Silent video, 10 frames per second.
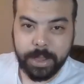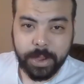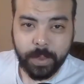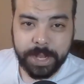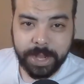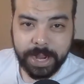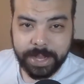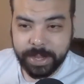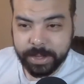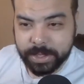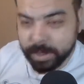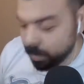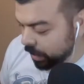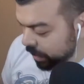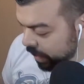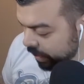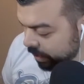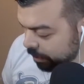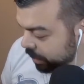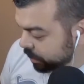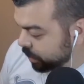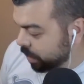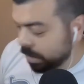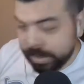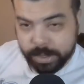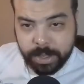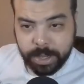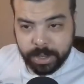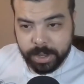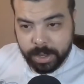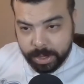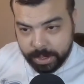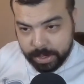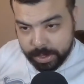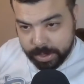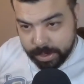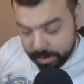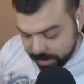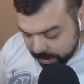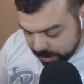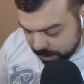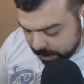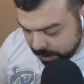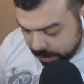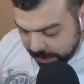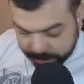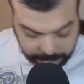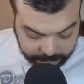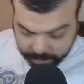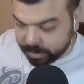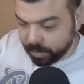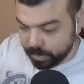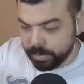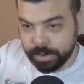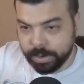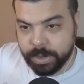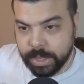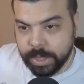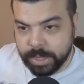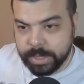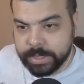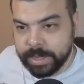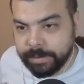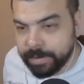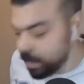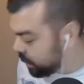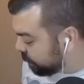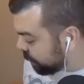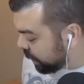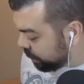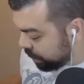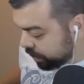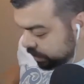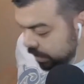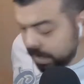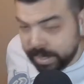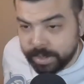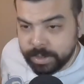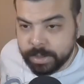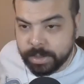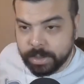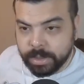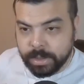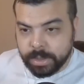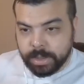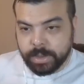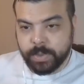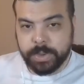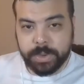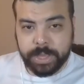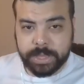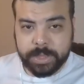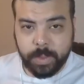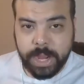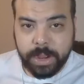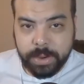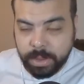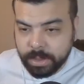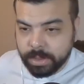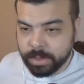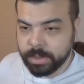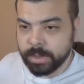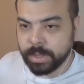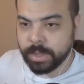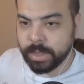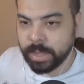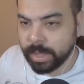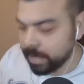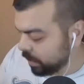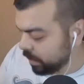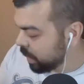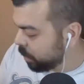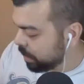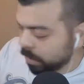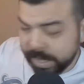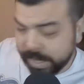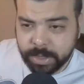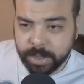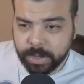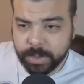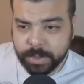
We did not get his. We did not get Bill's card in uh, in the last pack, so we will definitely invite Bill today. We will kick someone out. I think that would be the right thing to do.